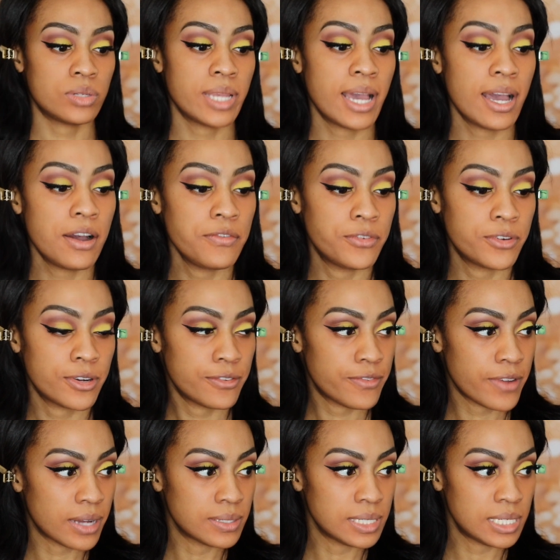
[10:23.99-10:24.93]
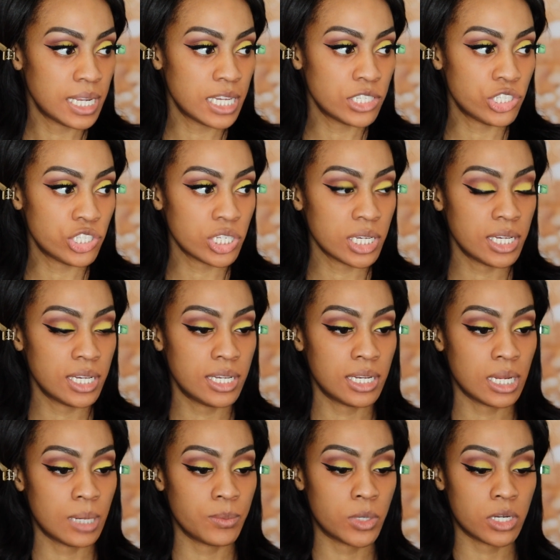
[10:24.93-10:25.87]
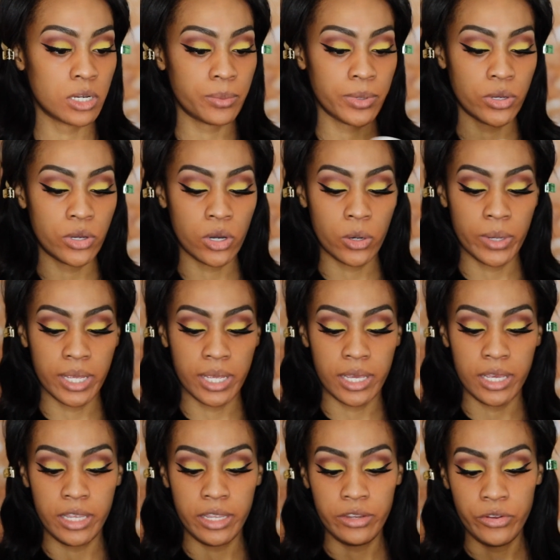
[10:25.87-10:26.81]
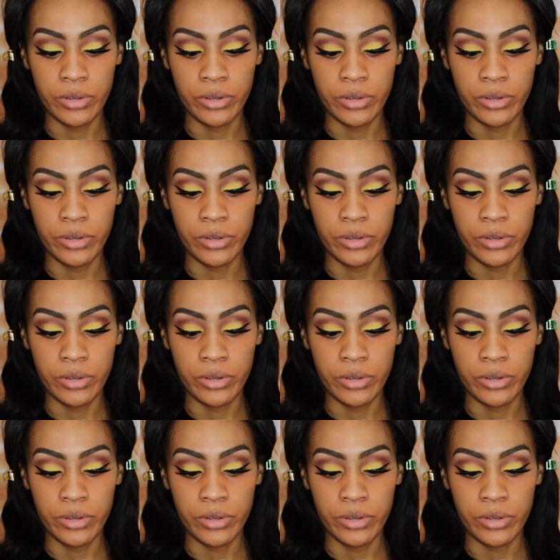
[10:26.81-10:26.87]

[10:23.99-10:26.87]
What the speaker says: now for foundation, I'm going to be going in,